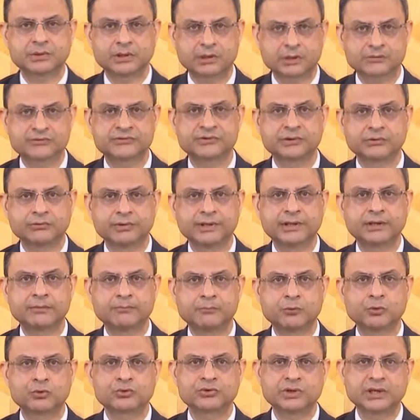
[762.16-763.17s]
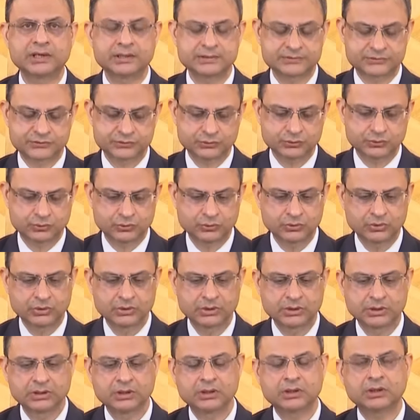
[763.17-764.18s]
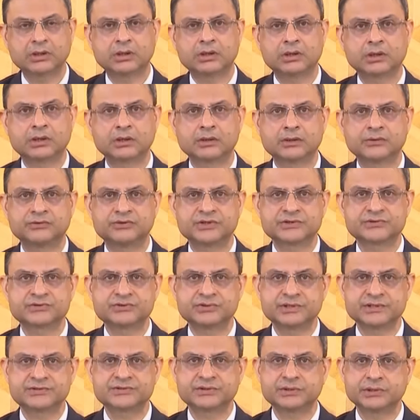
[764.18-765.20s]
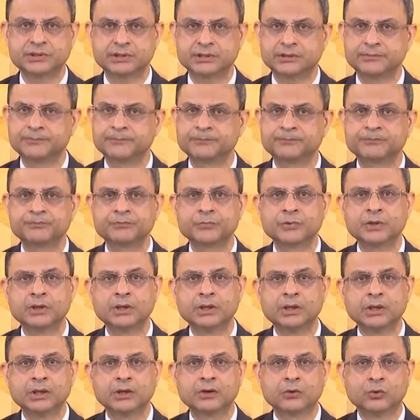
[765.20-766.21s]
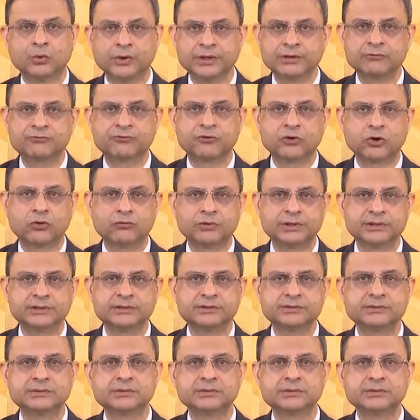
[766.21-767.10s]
survey report also just yesterday. Going forward,